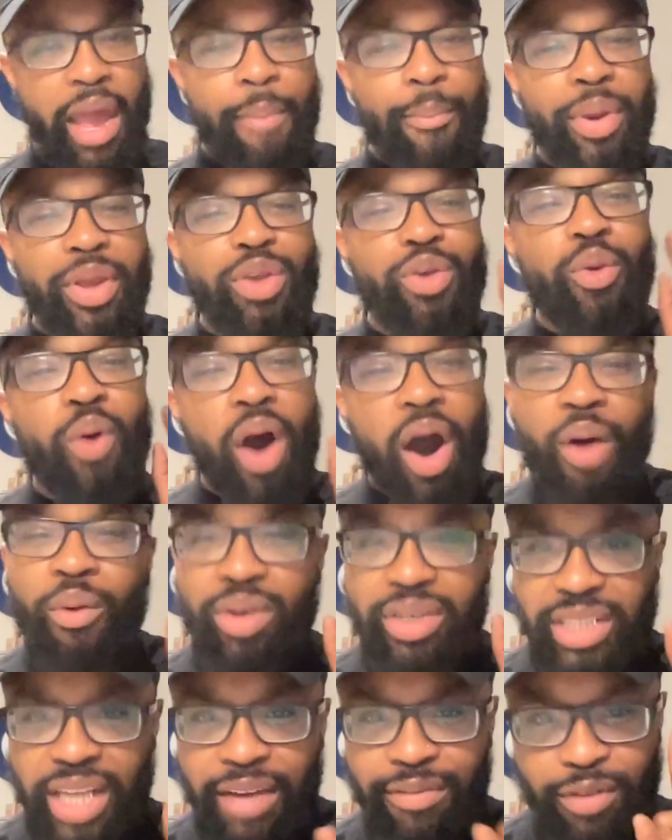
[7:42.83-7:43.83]
But you
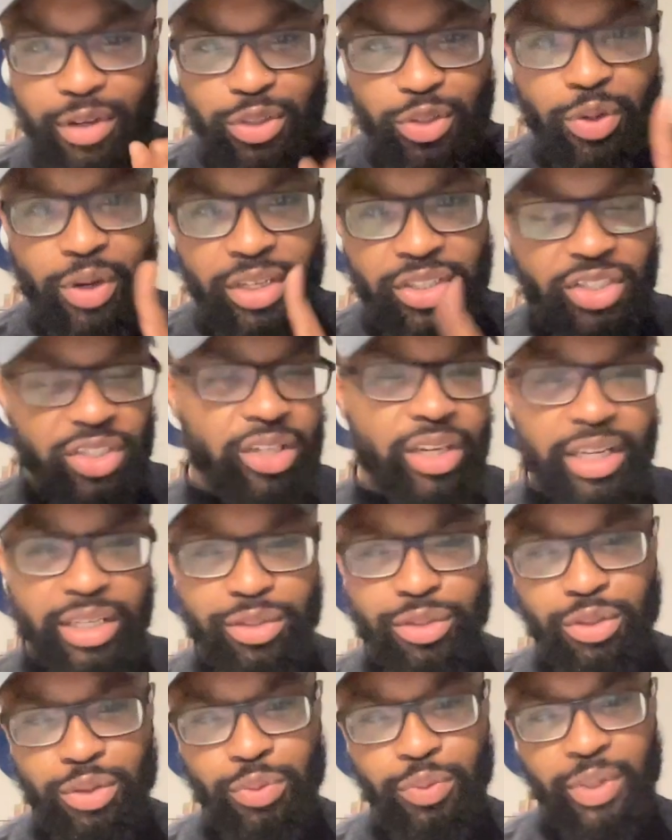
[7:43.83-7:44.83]
always have to trust your
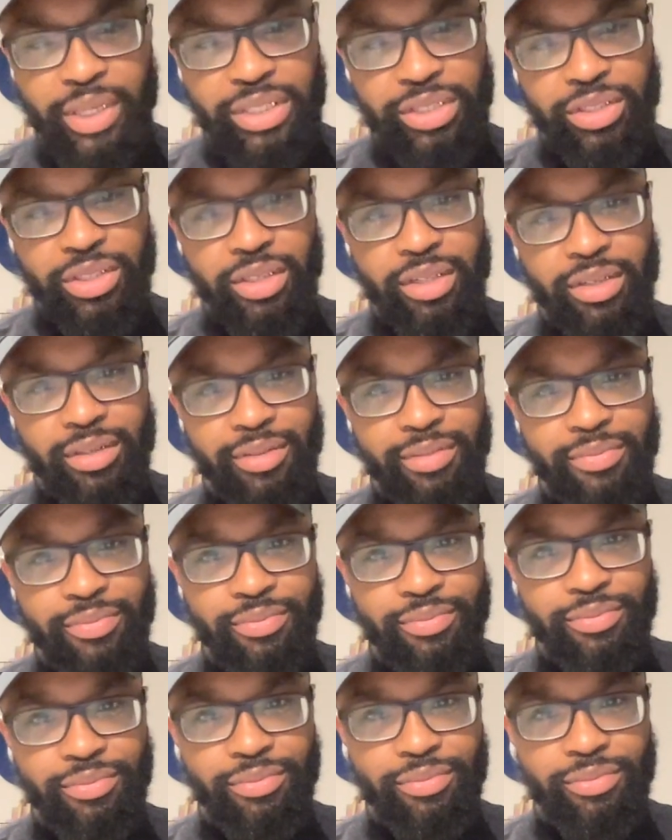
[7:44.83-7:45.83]
intuition.
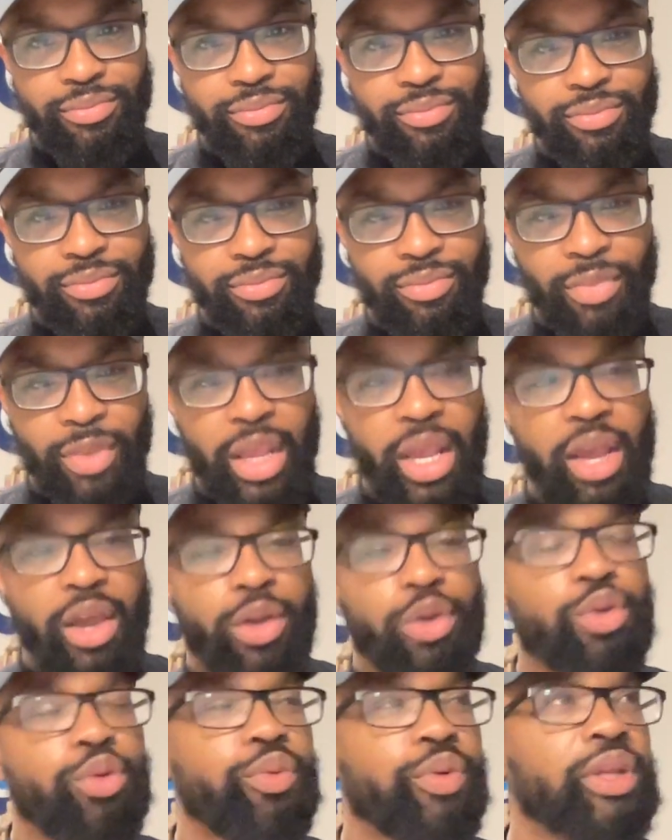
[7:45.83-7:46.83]

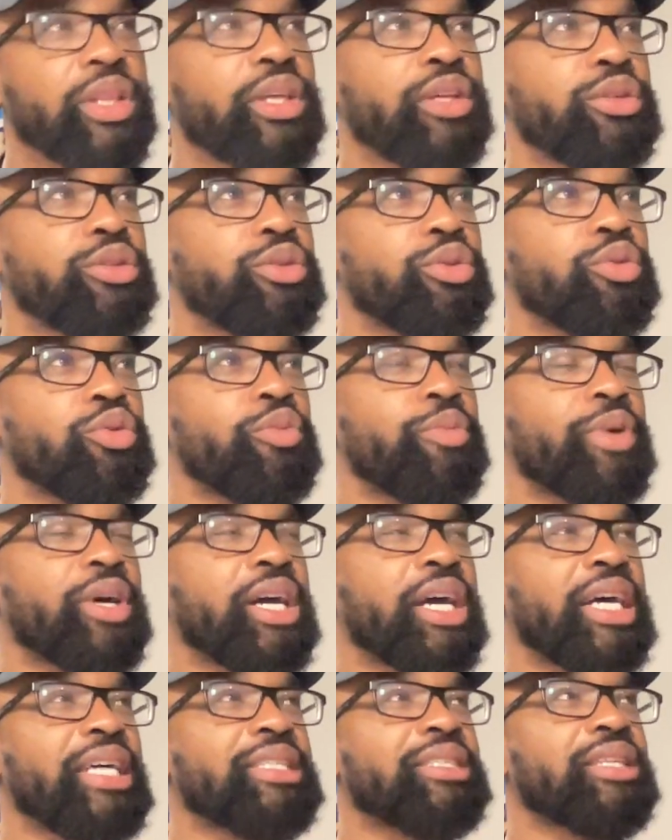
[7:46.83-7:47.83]
You really do.
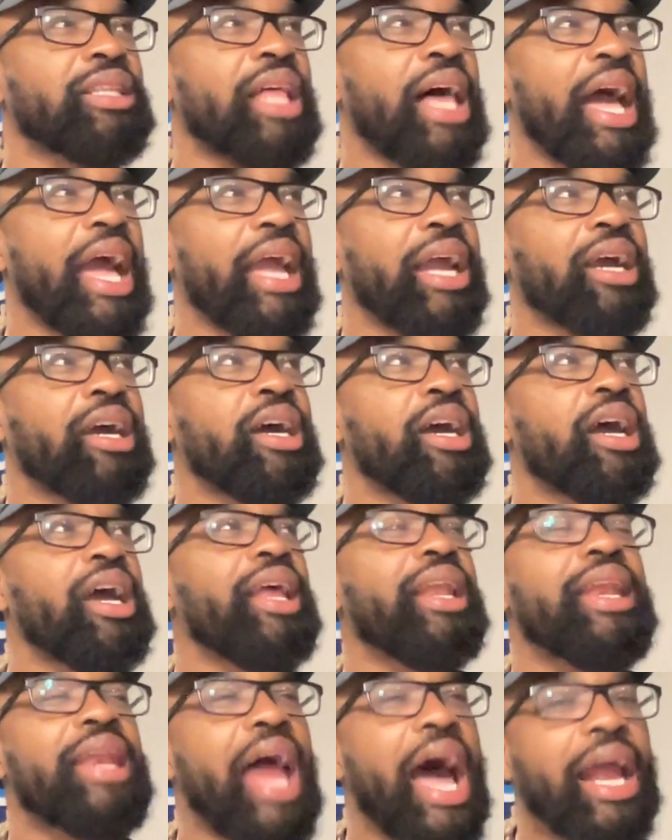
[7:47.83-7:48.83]
Because like
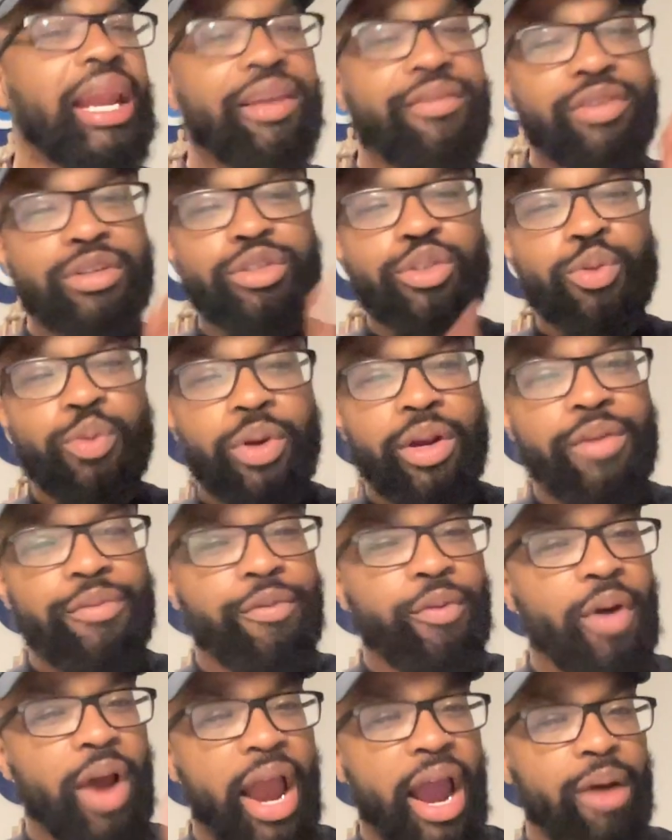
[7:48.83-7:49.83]
not even
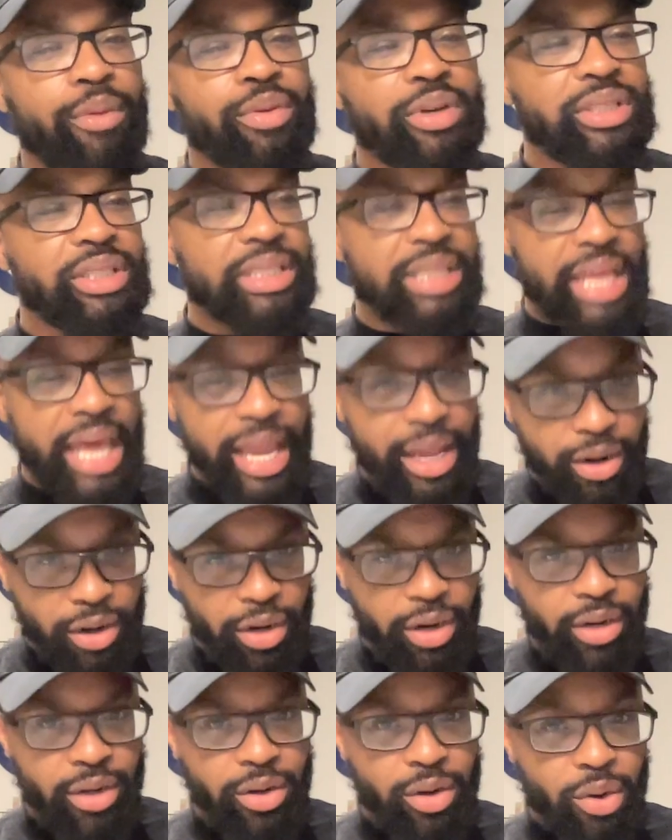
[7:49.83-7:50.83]
24 hours
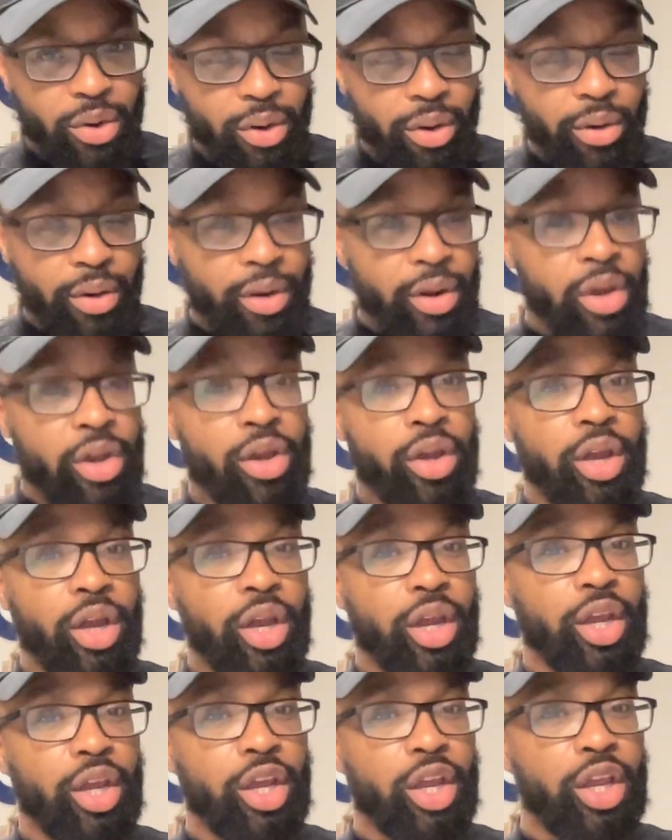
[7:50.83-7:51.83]
later,
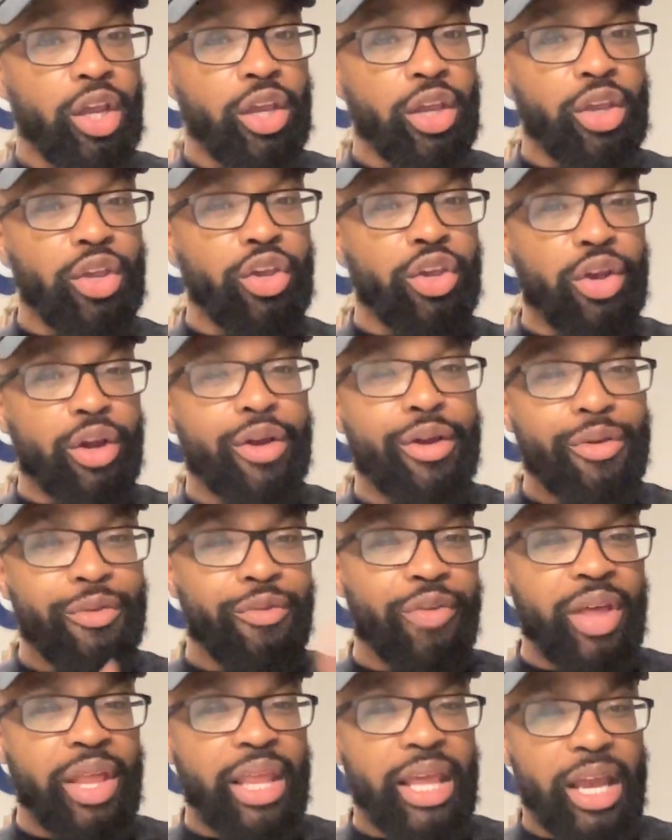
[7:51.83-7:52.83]
you're
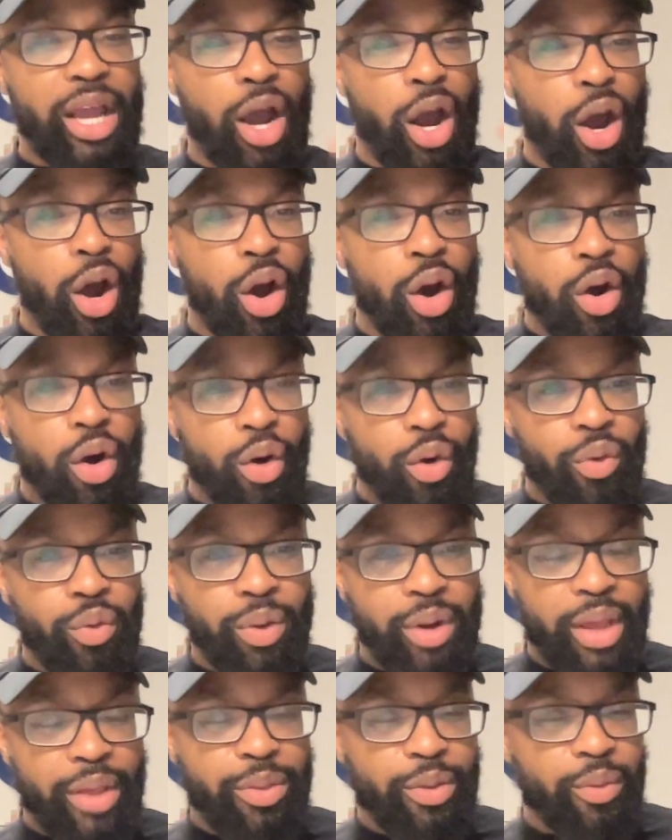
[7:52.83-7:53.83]
feeling a whole
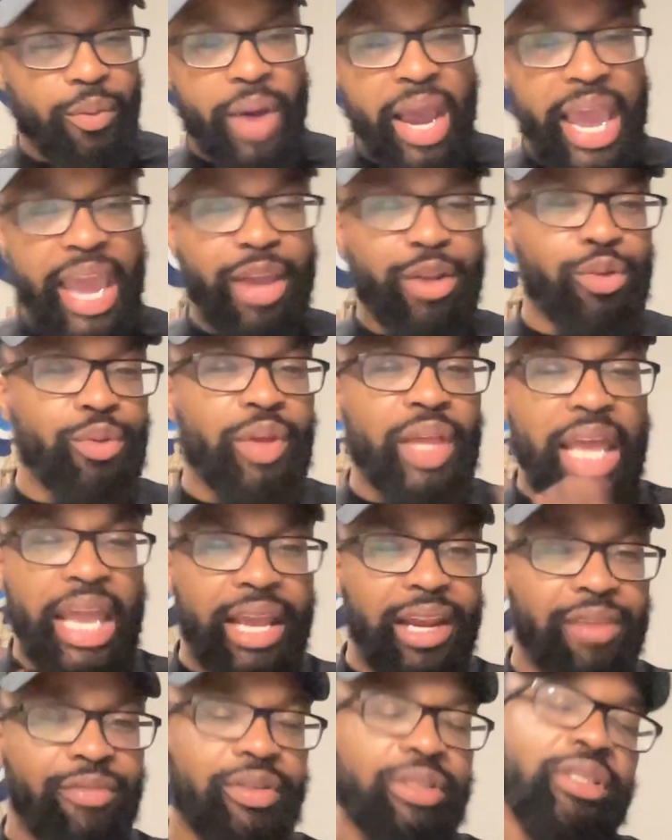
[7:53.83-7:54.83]
another way and you
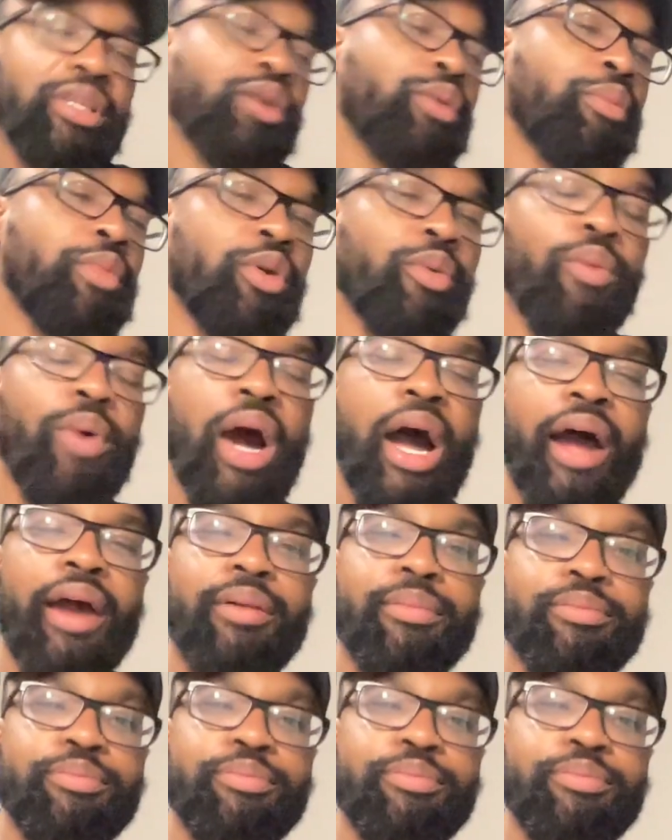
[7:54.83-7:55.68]
can't even tell me why.